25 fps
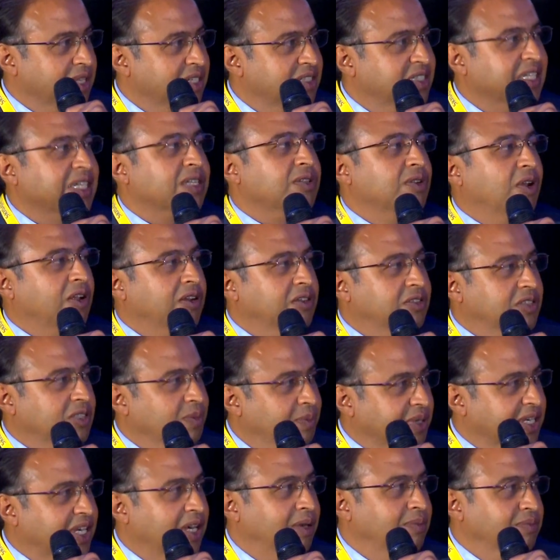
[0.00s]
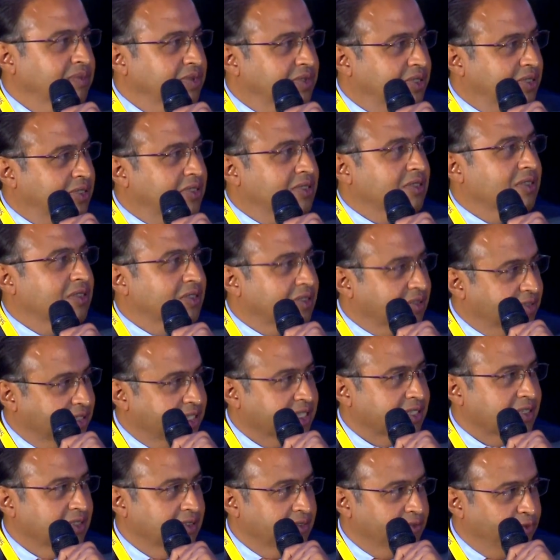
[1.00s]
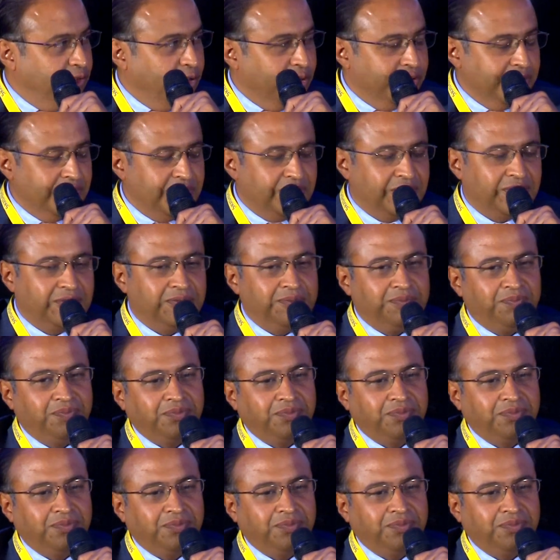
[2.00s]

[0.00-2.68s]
technology becomes critical for this.